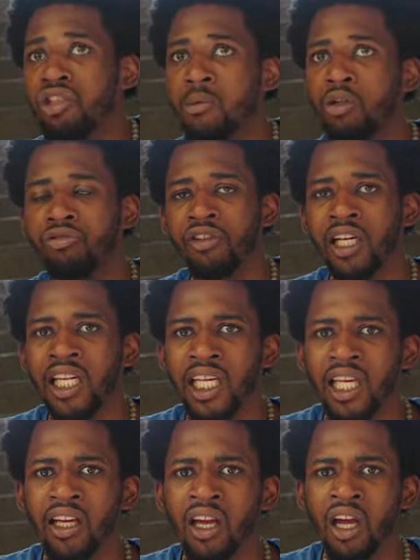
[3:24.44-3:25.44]
She was
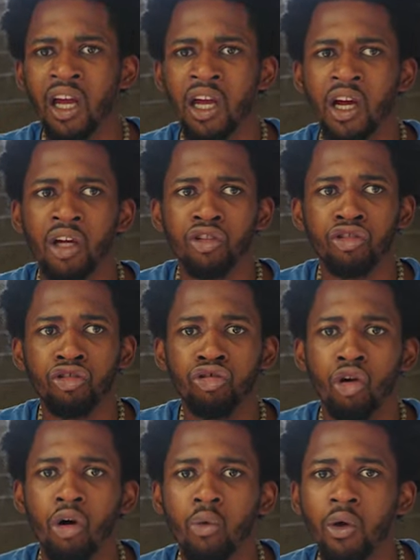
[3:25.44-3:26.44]
really
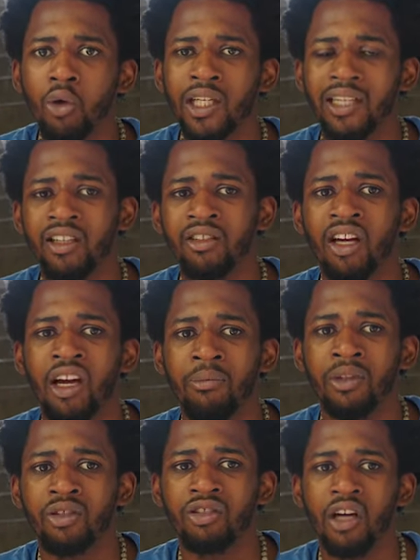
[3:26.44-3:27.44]
strong-willed and
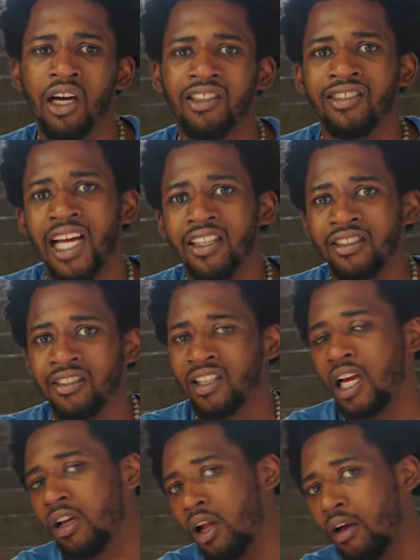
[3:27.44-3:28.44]
determined. So I just like to say, I